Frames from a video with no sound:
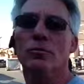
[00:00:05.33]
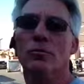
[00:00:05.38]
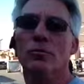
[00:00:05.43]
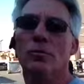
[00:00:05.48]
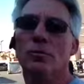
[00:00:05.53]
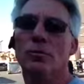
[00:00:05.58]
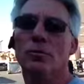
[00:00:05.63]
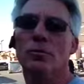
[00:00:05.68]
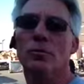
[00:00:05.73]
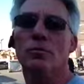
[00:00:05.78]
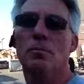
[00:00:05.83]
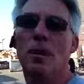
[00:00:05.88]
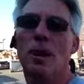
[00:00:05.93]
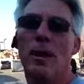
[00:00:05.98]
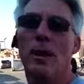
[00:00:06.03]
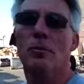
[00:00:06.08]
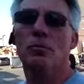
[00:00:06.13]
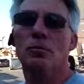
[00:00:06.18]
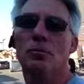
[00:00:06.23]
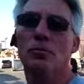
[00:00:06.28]
So this is
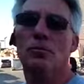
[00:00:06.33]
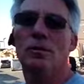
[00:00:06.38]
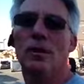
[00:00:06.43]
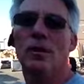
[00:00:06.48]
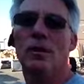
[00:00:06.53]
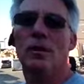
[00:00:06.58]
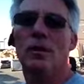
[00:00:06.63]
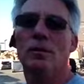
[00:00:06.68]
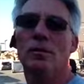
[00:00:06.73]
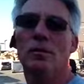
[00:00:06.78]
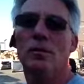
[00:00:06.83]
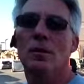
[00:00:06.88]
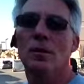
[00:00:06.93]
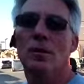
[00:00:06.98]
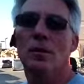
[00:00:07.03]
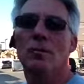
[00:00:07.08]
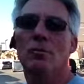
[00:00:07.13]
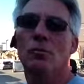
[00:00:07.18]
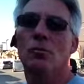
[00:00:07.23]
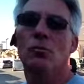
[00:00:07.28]
my two-second
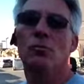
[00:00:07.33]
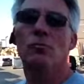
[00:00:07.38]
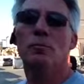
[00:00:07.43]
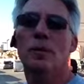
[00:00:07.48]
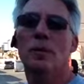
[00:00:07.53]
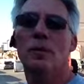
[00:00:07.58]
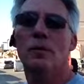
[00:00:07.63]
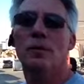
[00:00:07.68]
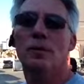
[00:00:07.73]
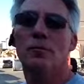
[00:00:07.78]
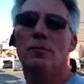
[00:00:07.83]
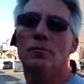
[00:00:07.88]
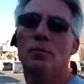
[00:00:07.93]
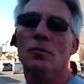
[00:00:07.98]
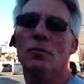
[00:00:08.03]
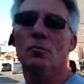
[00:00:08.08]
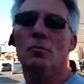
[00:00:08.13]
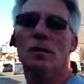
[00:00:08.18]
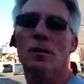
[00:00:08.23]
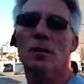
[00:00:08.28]
improvement for
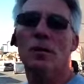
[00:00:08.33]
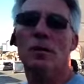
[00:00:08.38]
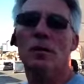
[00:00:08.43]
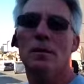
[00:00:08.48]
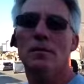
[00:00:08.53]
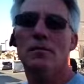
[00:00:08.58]
the week.